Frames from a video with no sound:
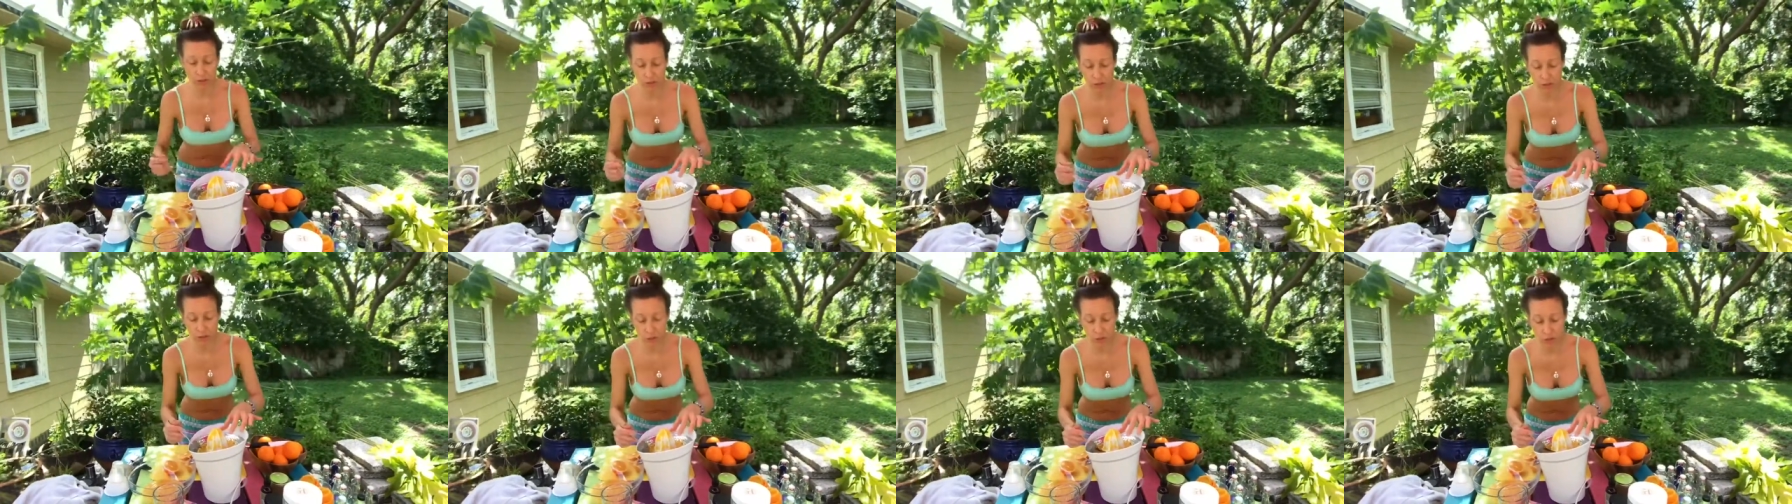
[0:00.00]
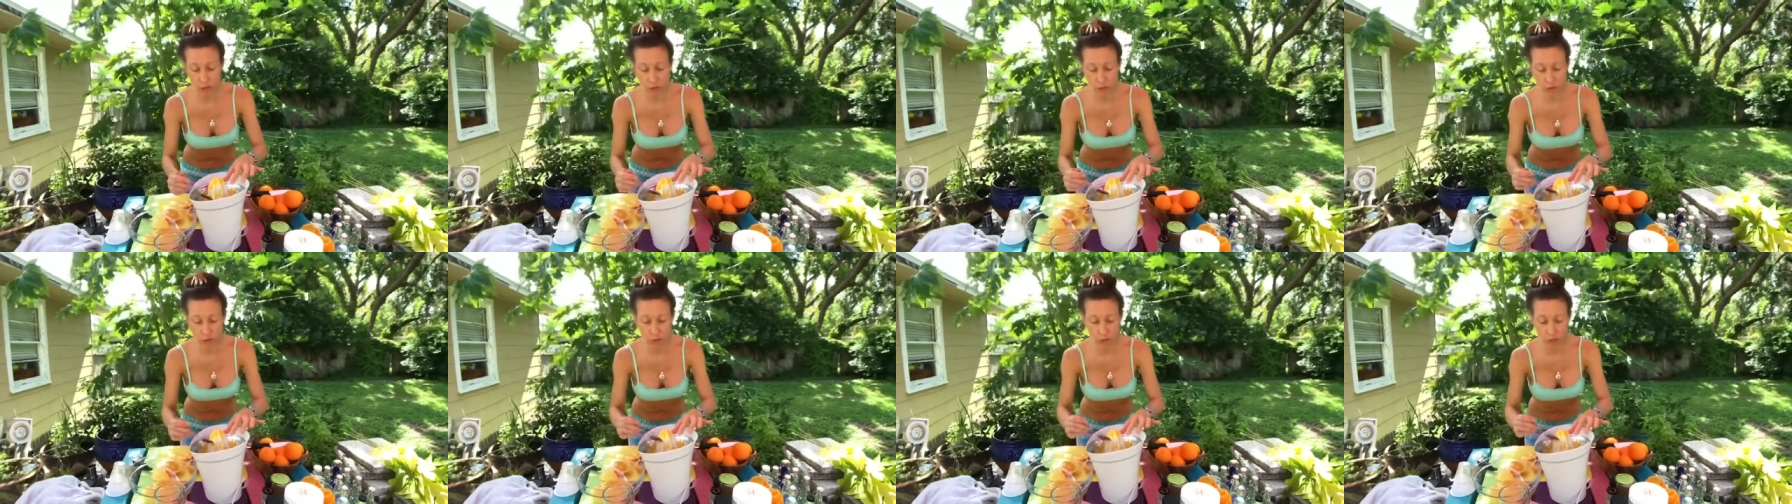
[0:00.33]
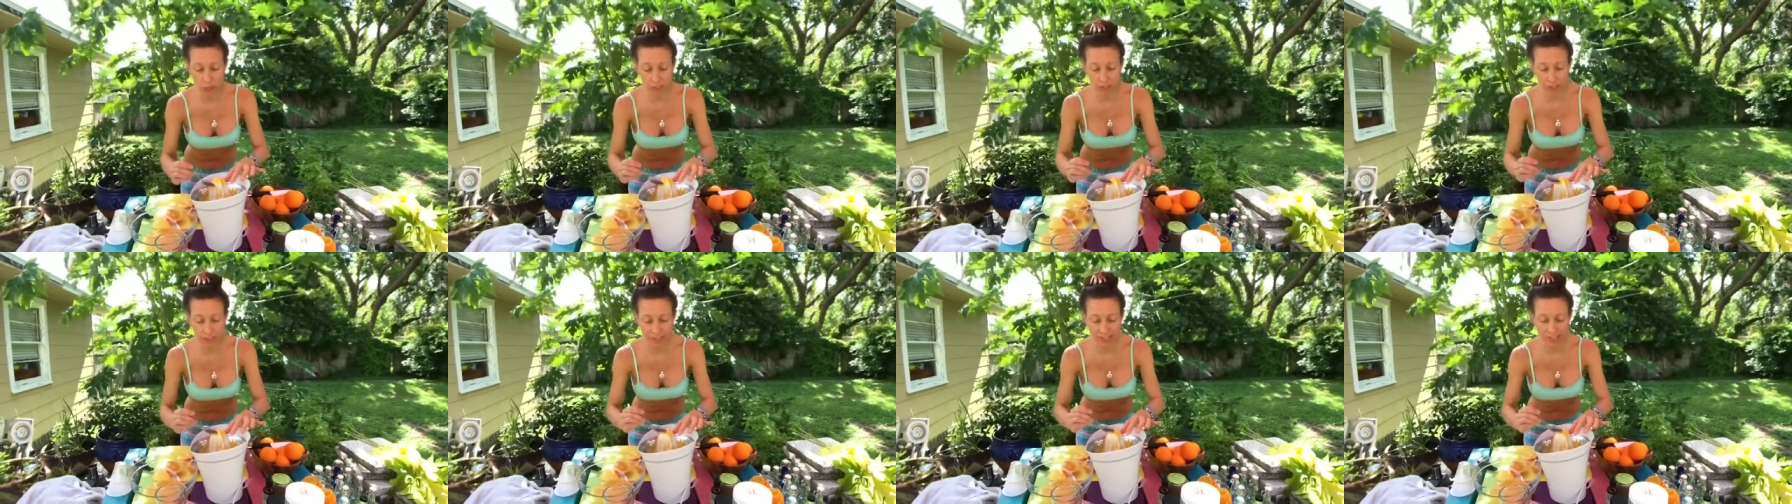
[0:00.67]
is the sugar
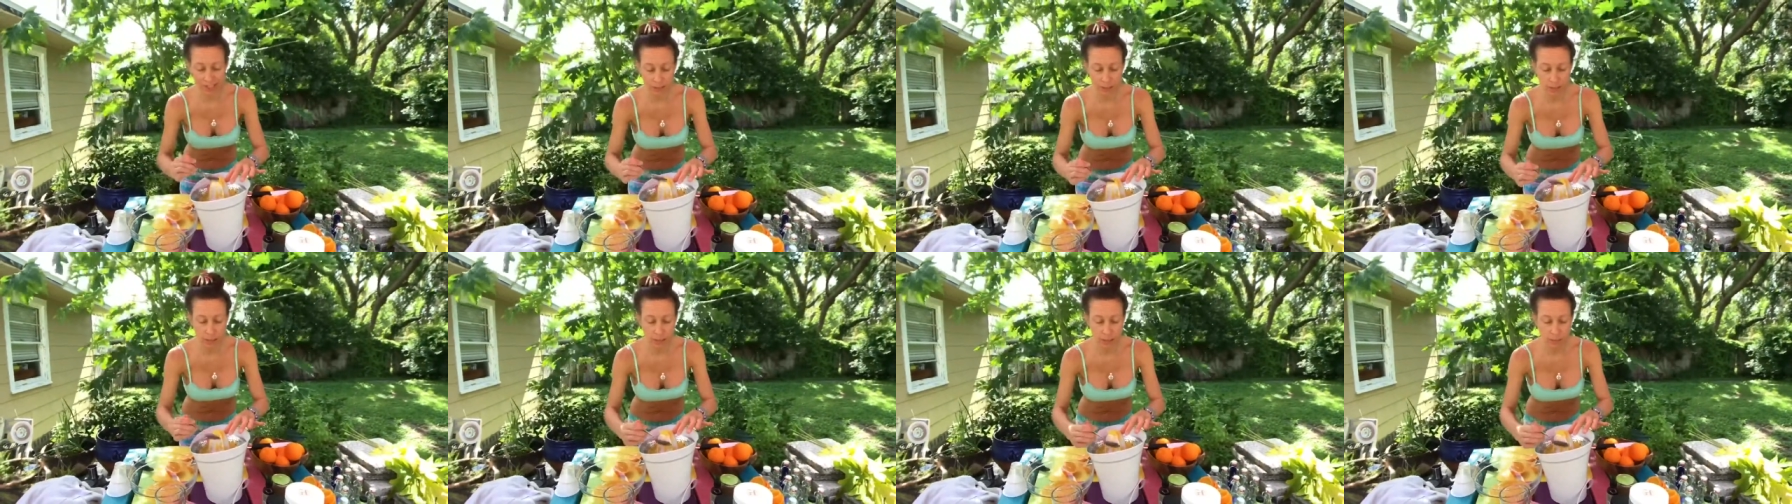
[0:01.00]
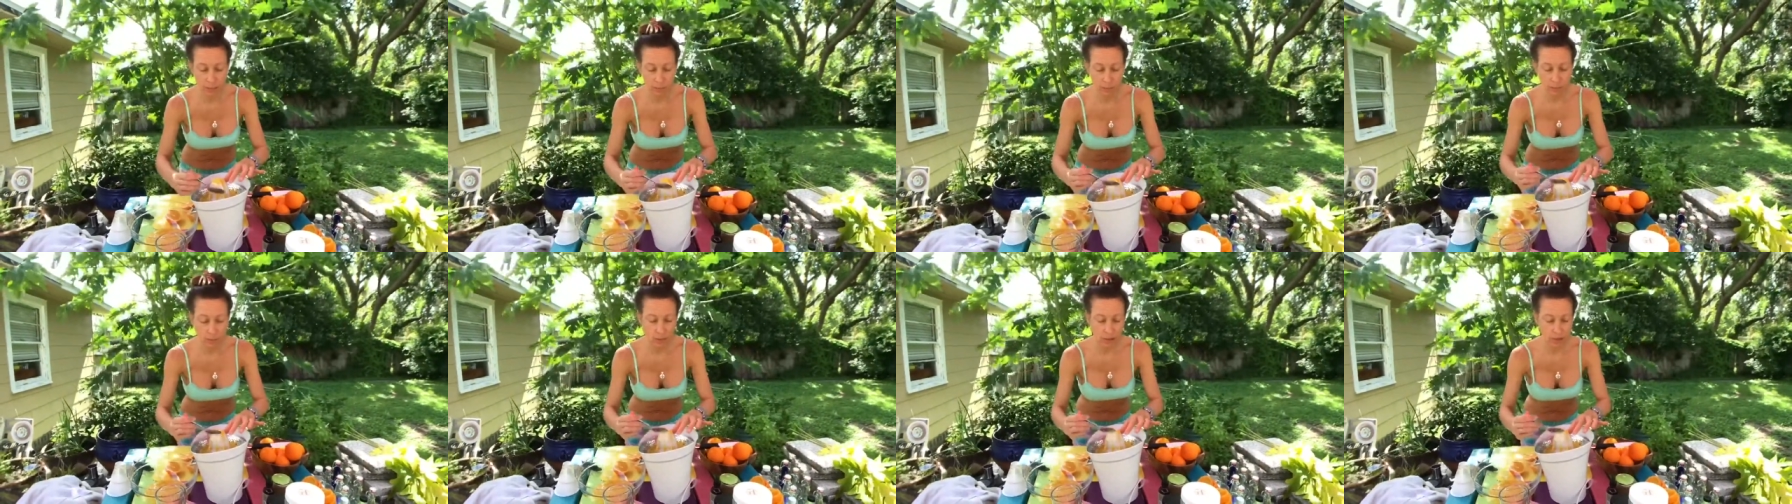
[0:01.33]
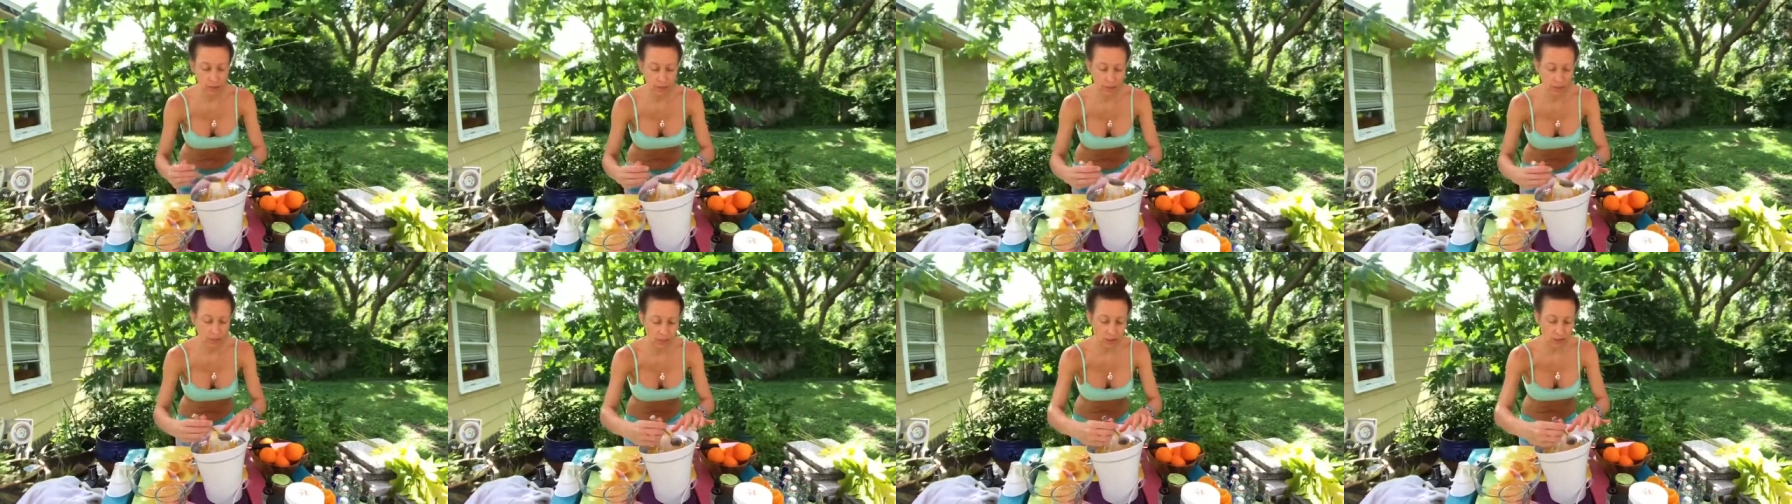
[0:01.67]
content
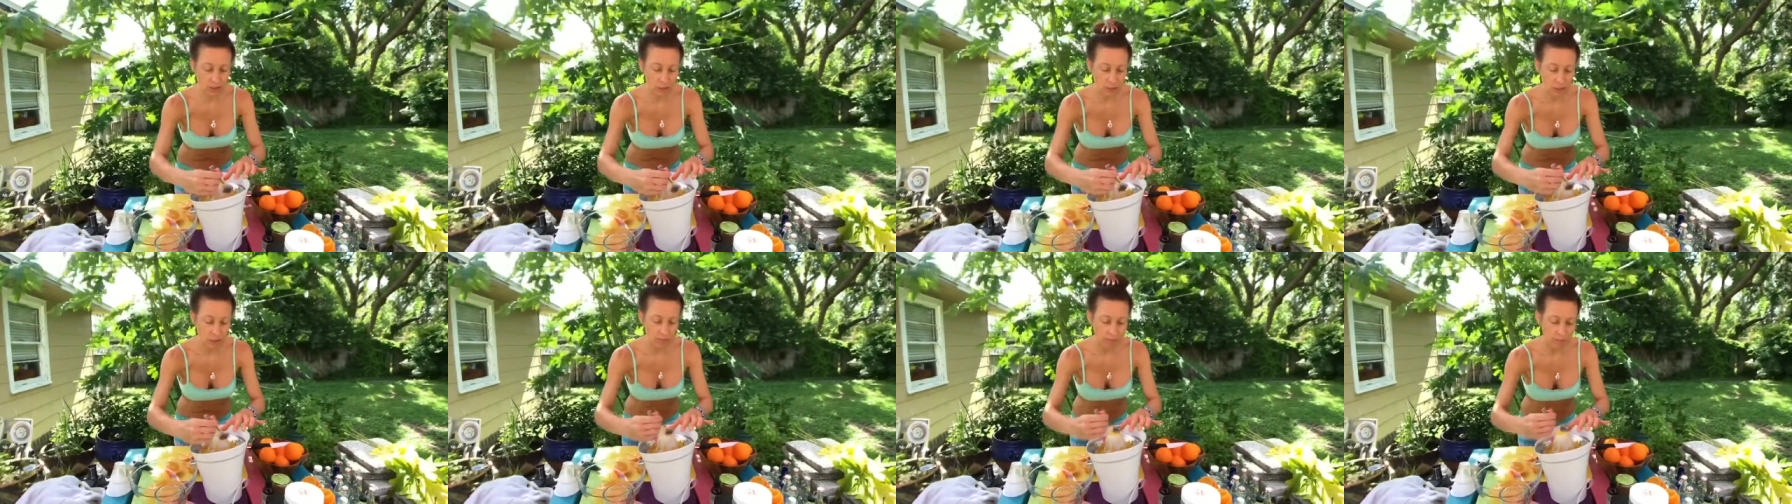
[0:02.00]
process,